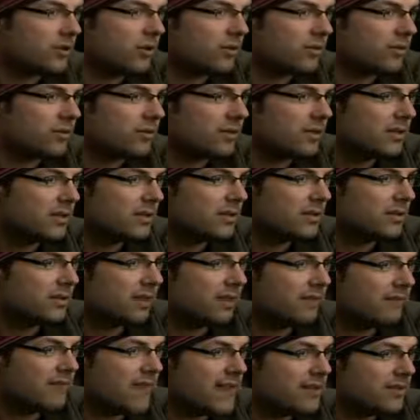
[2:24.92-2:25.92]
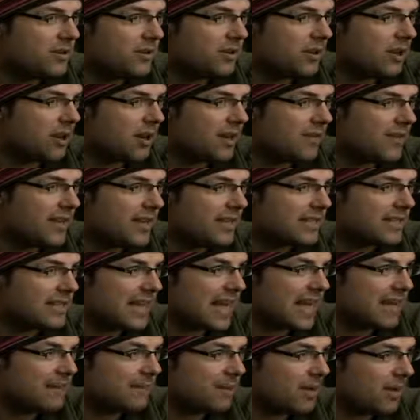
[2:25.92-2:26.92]
on a venue like this?
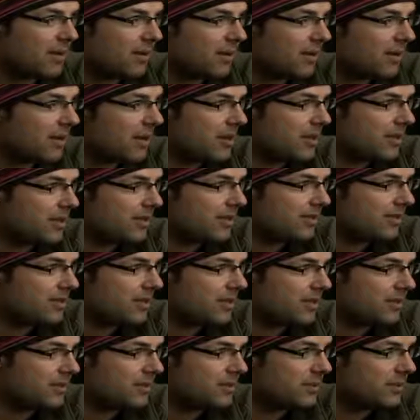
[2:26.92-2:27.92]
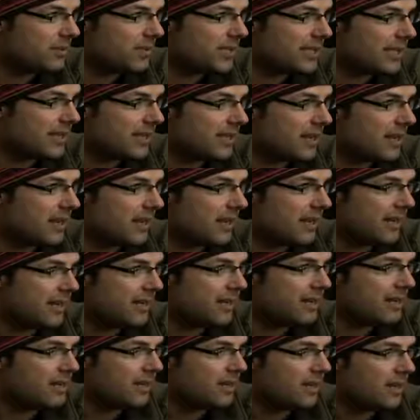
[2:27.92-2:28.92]
And I know you said
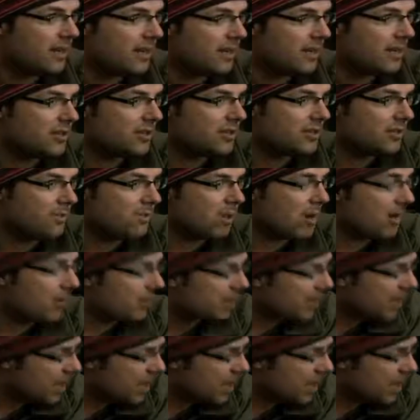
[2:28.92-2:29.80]
earlier you did well on a